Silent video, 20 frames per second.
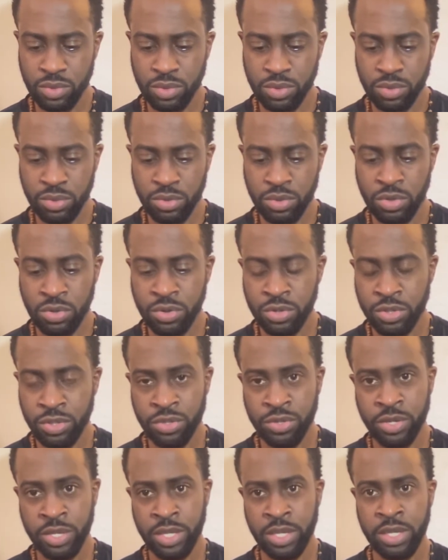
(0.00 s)
So you go to
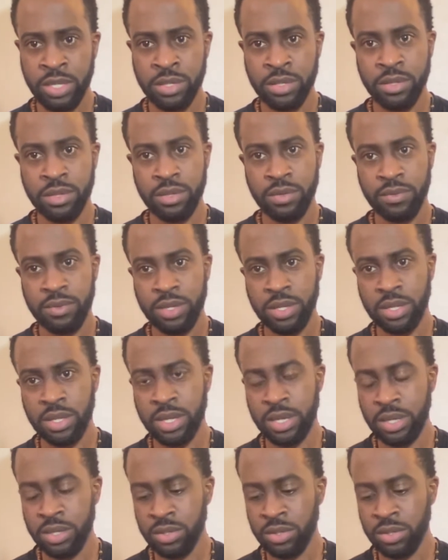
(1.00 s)
trade and stuff like that.